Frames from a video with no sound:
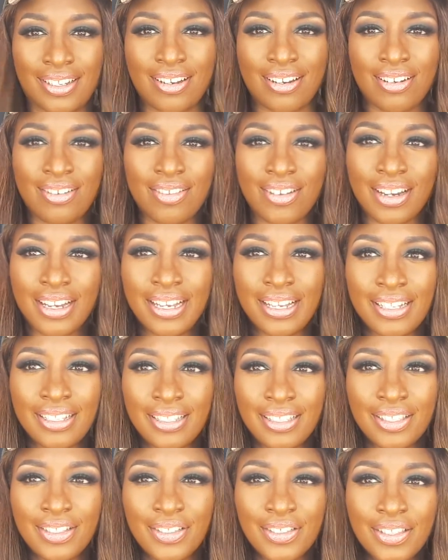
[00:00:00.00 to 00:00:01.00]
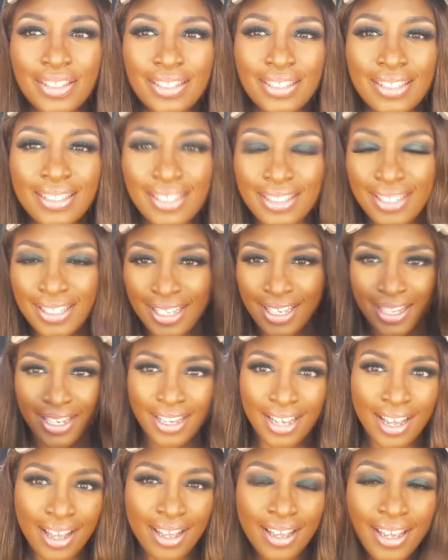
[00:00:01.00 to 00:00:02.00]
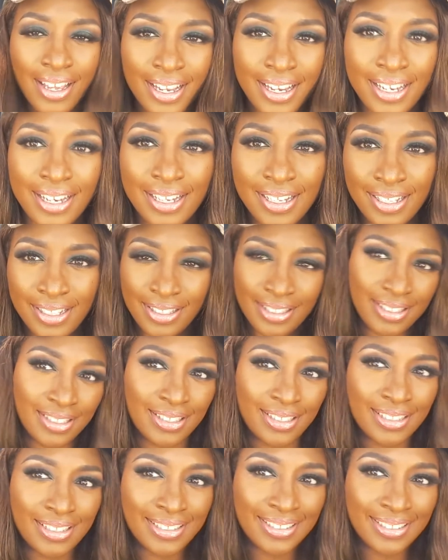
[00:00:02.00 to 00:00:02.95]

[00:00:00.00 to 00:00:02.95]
All right, so this is it, guys.